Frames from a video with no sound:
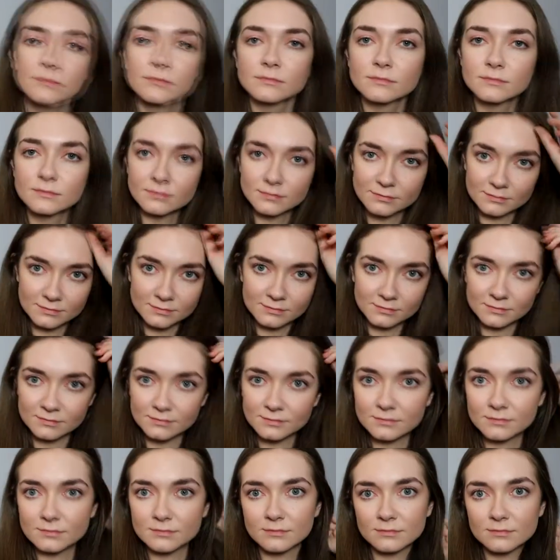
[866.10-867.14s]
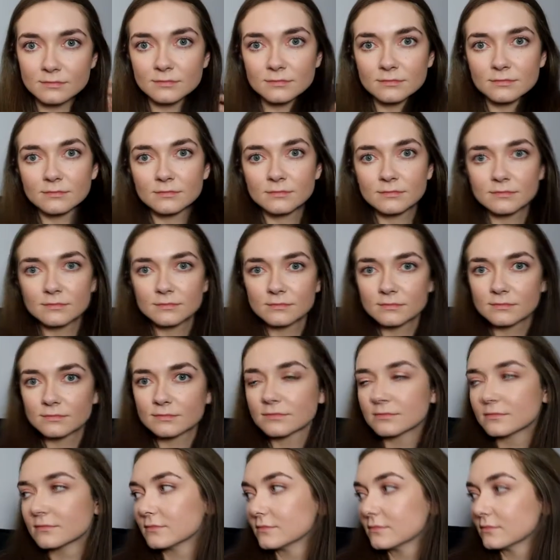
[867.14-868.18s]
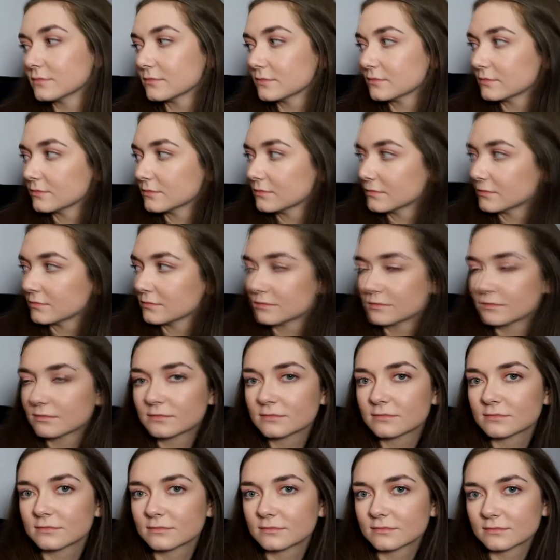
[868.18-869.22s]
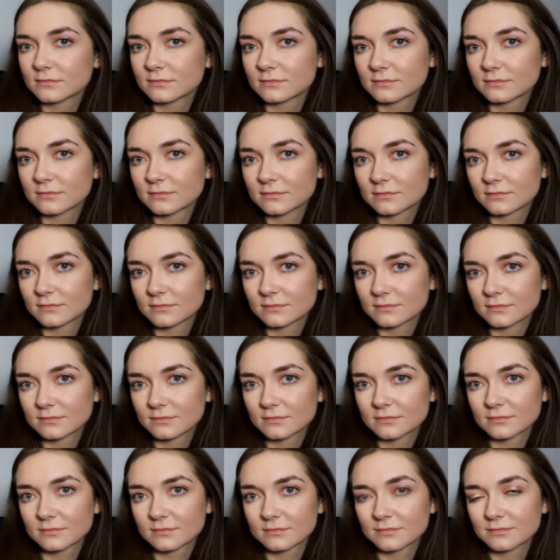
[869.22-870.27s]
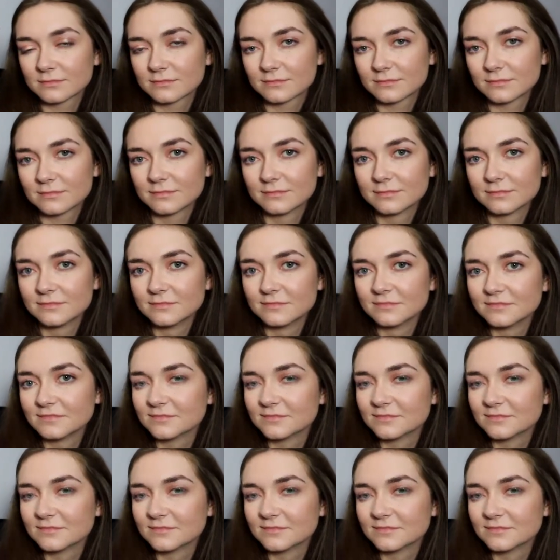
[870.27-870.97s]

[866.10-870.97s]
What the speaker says: This person isn't speaking.